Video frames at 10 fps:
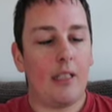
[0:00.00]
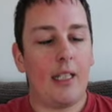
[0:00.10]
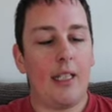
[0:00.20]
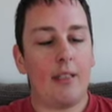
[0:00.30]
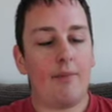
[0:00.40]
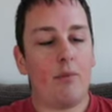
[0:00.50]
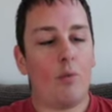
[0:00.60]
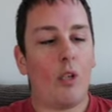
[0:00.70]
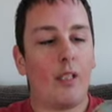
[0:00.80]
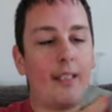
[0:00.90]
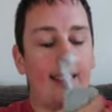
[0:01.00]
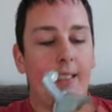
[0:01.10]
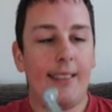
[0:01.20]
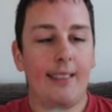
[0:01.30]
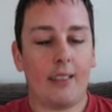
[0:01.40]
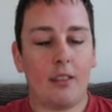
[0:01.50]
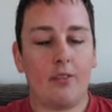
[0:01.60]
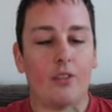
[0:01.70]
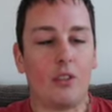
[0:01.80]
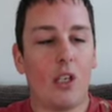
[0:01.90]
one of these
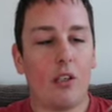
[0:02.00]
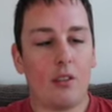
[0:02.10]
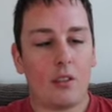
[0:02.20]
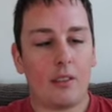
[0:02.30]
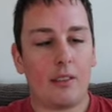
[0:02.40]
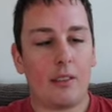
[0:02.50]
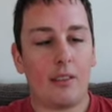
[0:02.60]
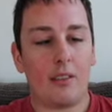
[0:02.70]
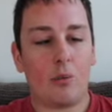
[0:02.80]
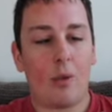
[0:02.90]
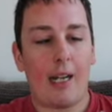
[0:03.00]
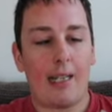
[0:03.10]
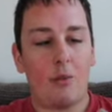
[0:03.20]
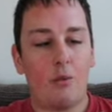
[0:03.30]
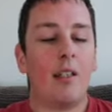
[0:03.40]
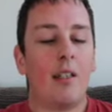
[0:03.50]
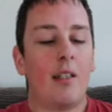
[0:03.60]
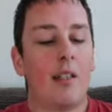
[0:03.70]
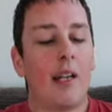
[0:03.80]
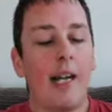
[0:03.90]
for dogs as well,
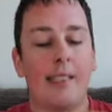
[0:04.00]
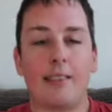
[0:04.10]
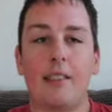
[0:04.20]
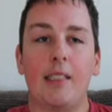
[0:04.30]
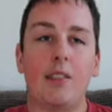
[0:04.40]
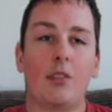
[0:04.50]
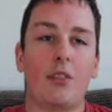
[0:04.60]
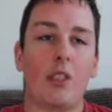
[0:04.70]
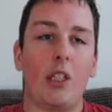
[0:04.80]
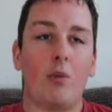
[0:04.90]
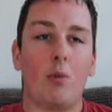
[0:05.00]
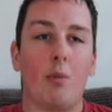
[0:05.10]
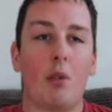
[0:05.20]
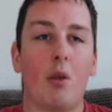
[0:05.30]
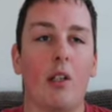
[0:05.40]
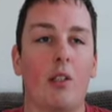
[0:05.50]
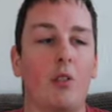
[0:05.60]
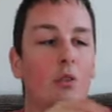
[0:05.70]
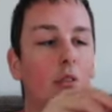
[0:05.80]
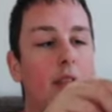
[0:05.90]
as the little scoop would be quite
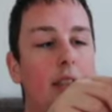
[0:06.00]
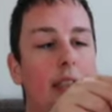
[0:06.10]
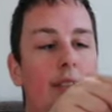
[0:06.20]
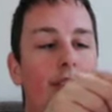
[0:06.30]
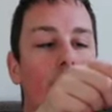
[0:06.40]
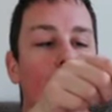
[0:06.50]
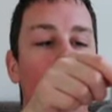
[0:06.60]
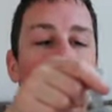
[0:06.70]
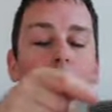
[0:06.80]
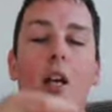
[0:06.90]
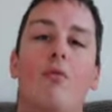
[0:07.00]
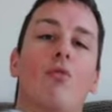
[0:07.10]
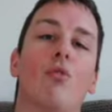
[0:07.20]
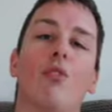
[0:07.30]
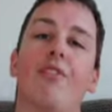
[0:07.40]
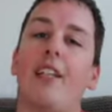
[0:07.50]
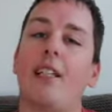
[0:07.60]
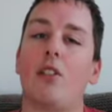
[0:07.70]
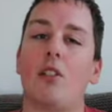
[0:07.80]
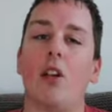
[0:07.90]
good if you don't raw
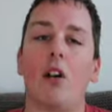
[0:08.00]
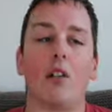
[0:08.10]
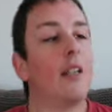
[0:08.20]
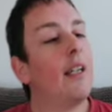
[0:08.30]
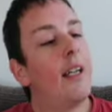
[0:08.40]
feed your dog